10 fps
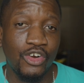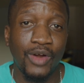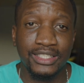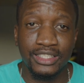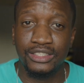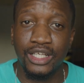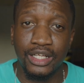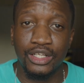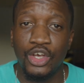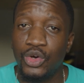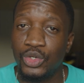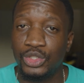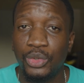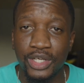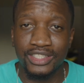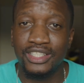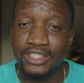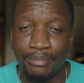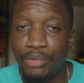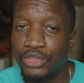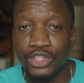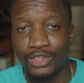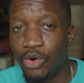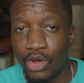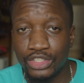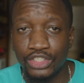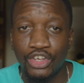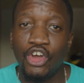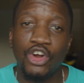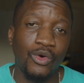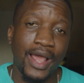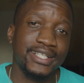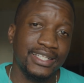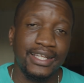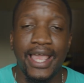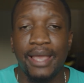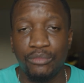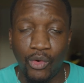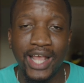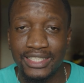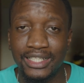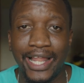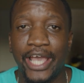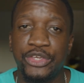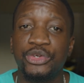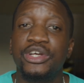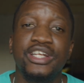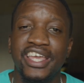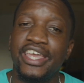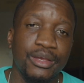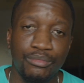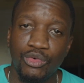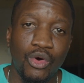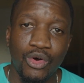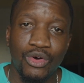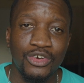Christ the Son, who took a sin upon the cross. Christ the Lamb, Christ the Lion, you're gonna hear him roar.